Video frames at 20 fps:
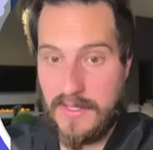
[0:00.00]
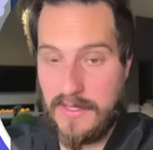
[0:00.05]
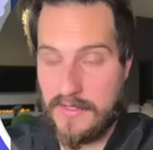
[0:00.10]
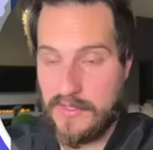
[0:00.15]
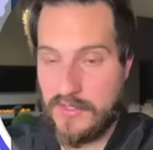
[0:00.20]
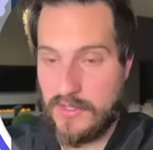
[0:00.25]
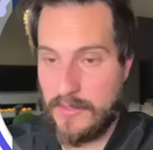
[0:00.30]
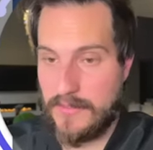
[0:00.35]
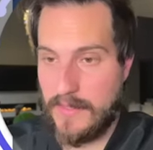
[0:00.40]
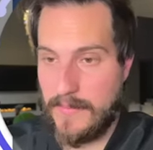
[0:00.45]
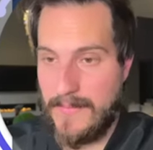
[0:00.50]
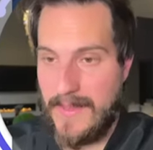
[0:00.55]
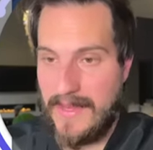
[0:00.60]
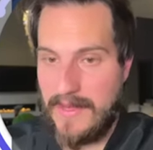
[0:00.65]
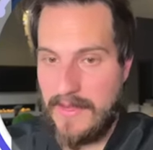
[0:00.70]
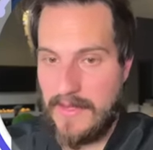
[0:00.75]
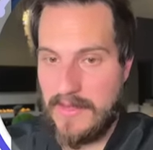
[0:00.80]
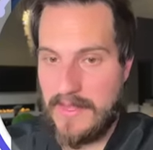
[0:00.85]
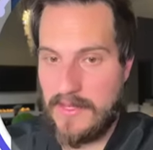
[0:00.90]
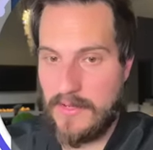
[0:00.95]
in terms of
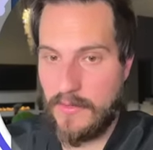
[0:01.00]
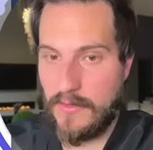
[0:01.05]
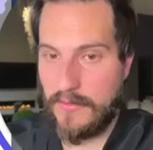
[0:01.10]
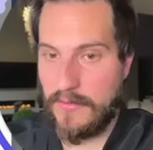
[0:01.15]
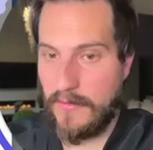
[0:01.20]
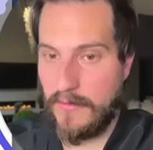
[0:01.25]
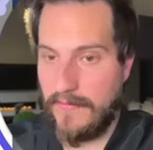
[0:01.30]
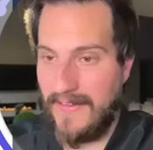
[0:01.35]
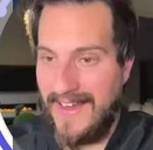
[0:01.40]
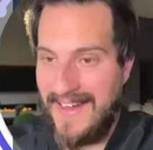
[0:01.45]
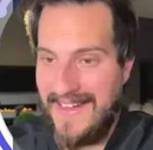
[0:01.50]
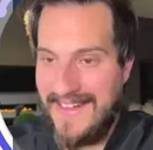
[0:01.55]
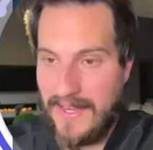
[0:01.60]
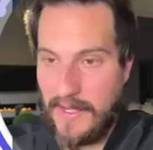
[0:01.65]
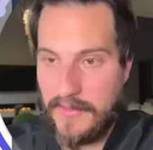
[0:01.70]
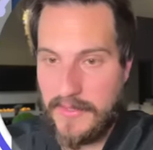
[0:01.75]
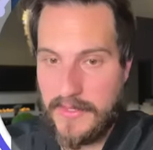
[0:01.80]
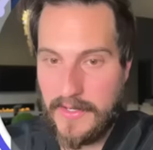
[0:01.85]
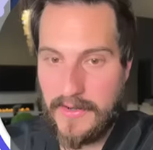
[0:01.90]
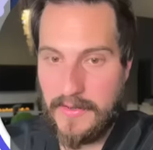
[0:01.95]
Meta that you'll find
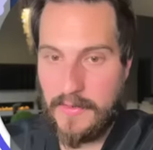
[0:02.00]
out there.